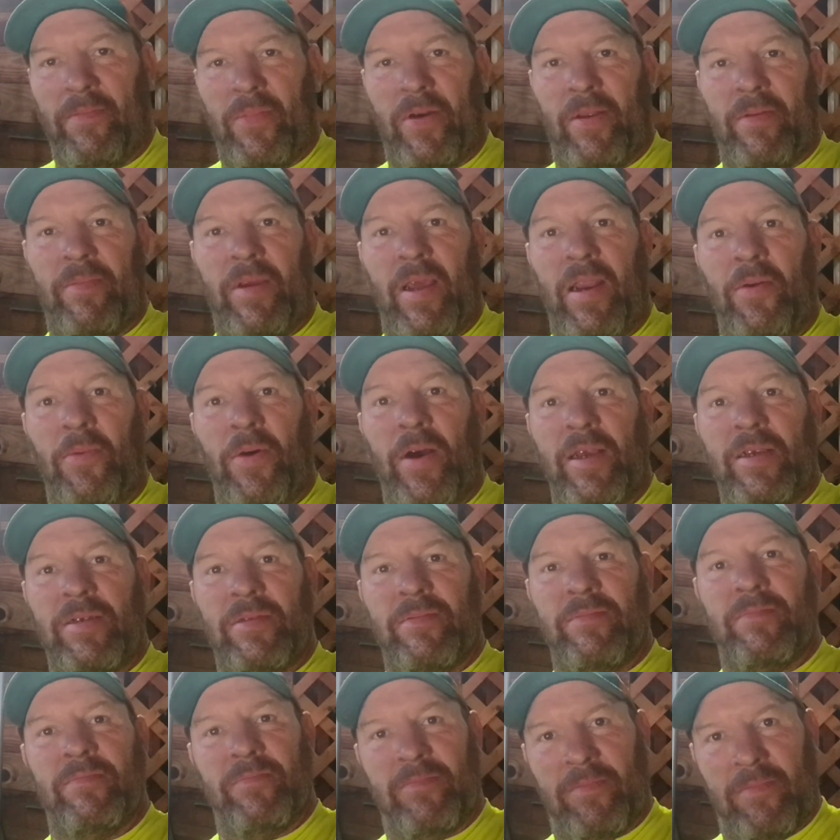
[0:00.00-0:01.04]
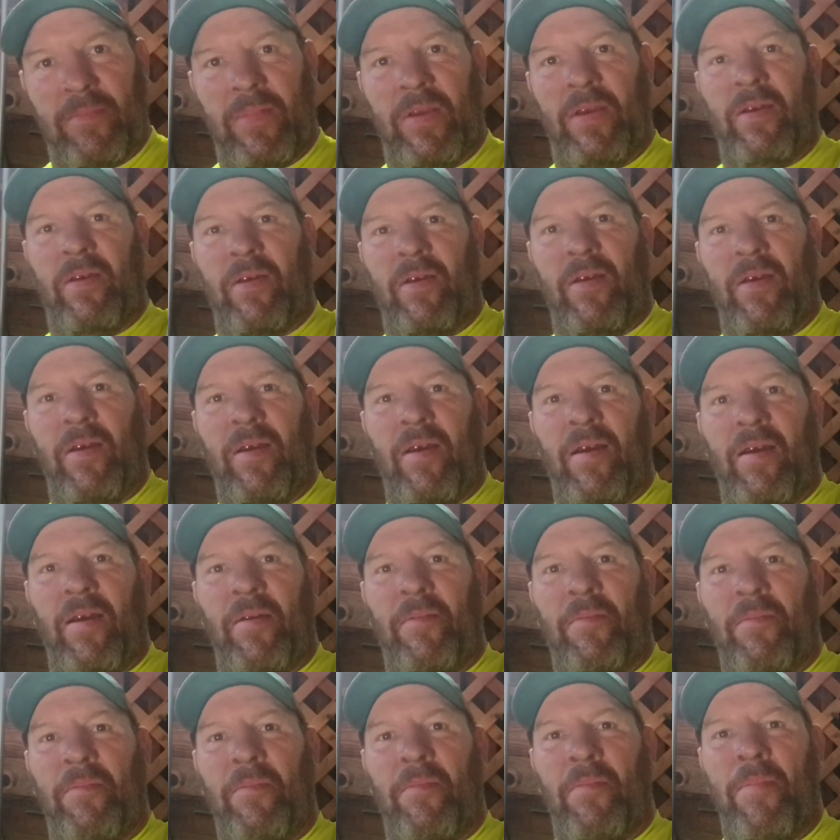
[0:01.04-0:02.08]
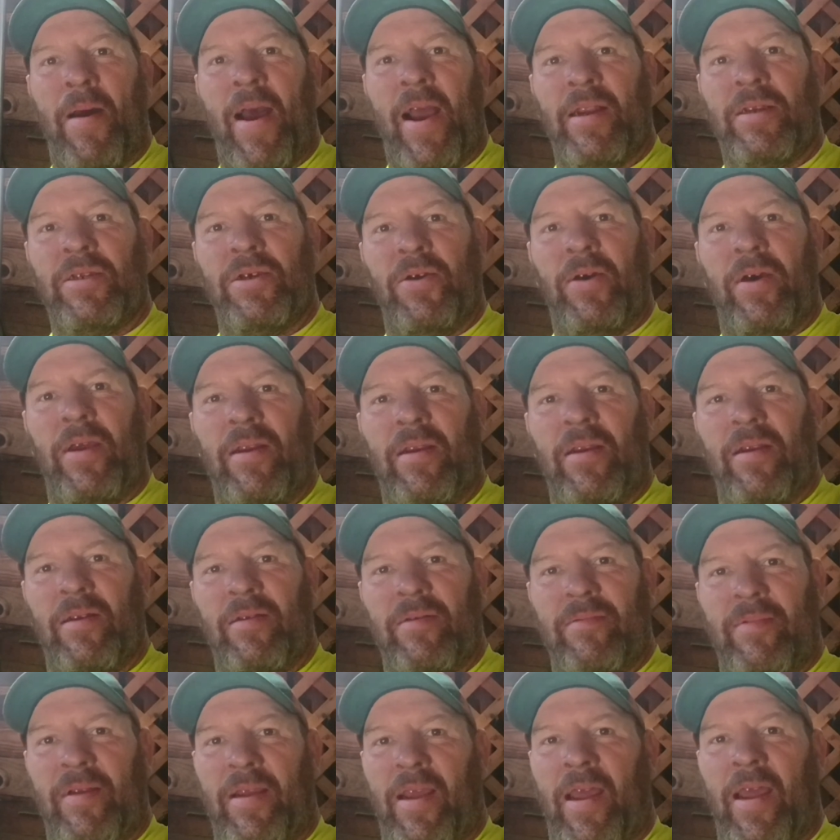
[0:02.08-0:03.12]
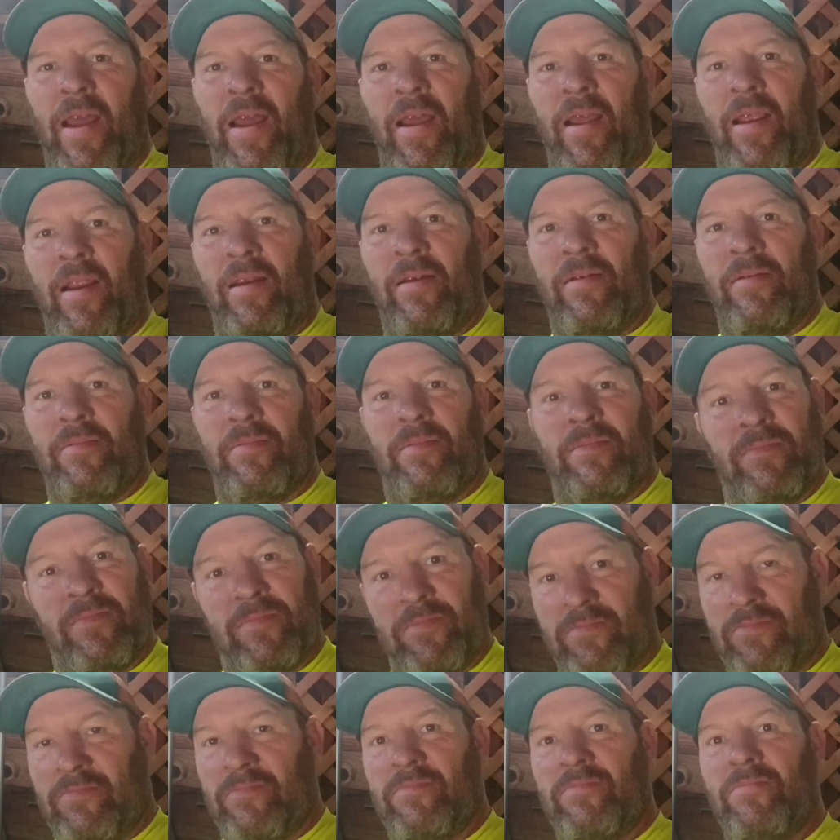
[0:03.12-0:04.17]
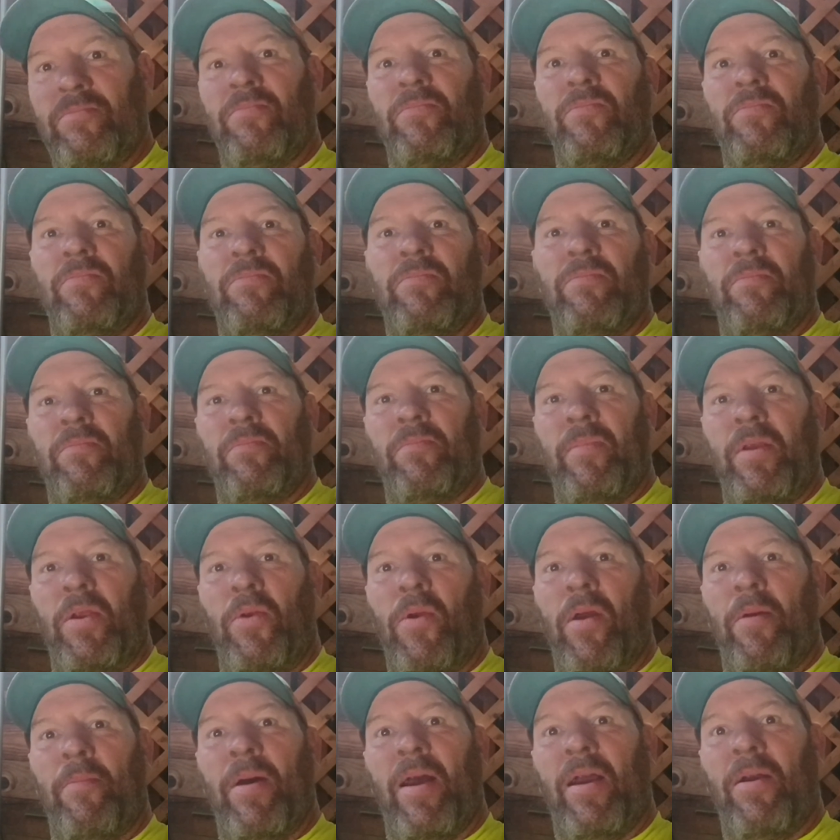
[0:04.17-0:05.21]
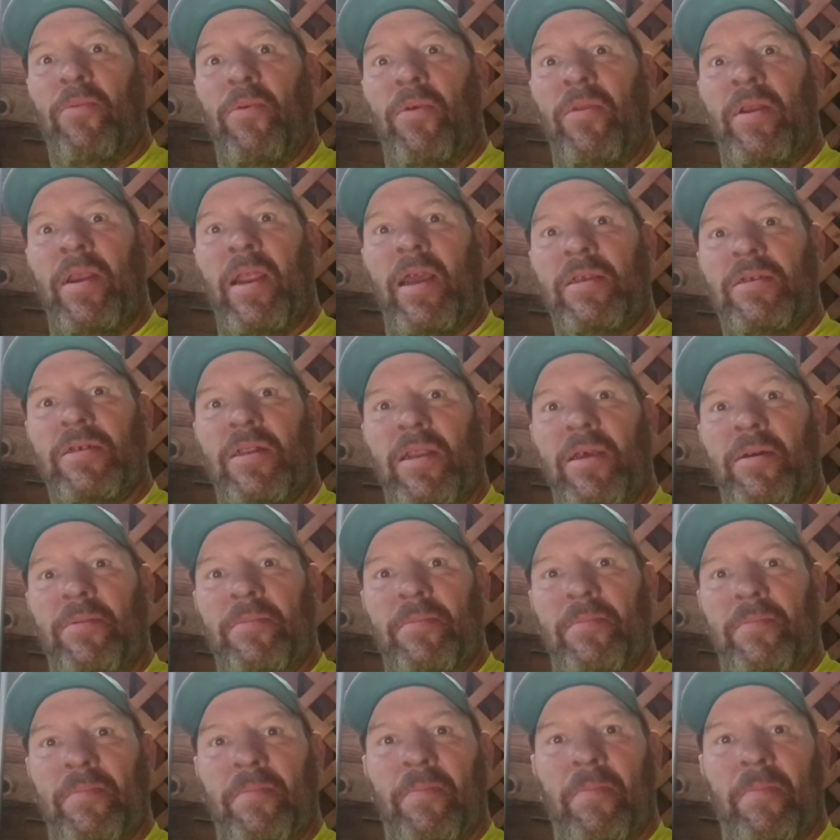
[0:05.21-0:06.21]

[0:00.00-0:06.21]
But anyways, back to it, and be right back with the next clip.